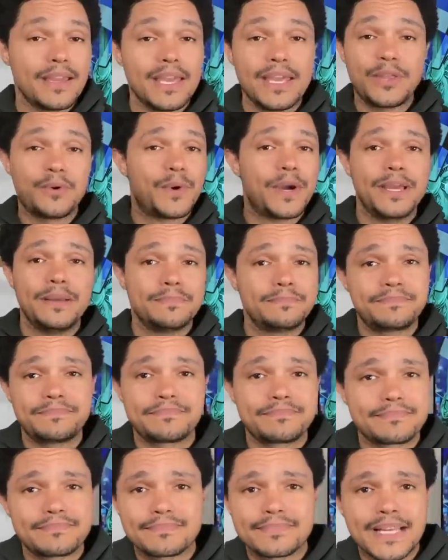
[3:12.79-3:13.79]
Either way,
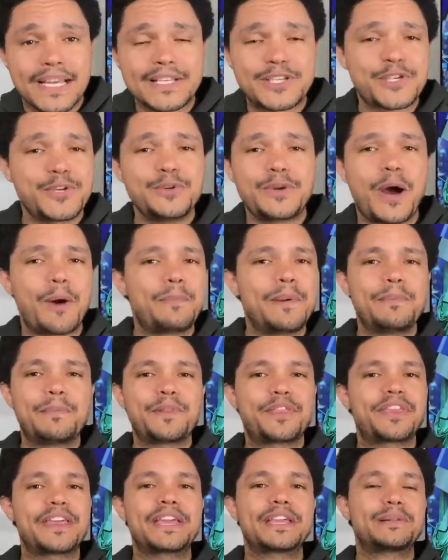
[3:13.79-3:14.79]
it's cute how people
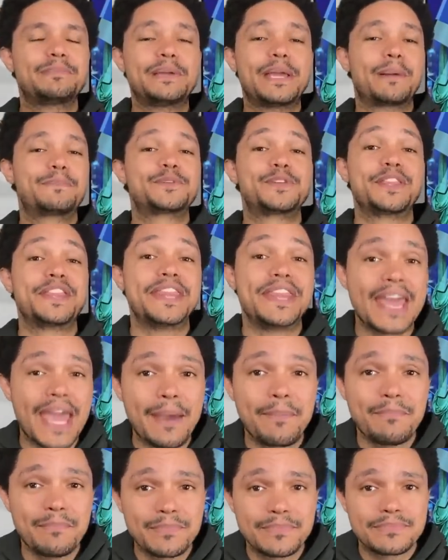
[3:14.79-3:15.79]
think it'll be up to
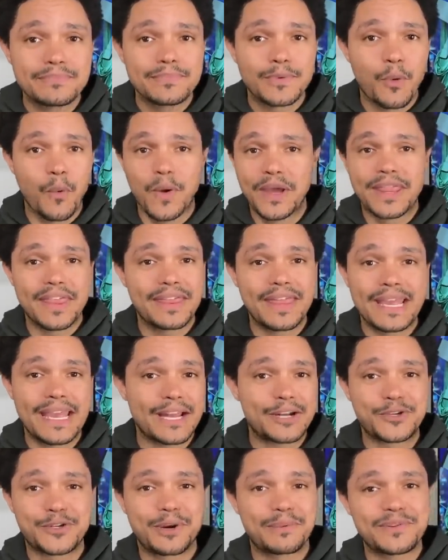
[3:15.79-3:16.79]
them whether they
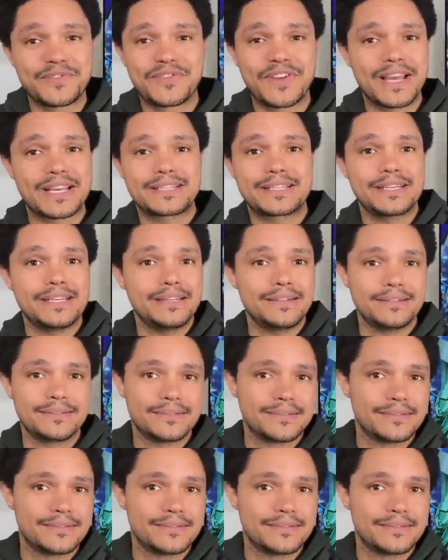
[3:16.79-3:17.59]
get Trump's vaccine.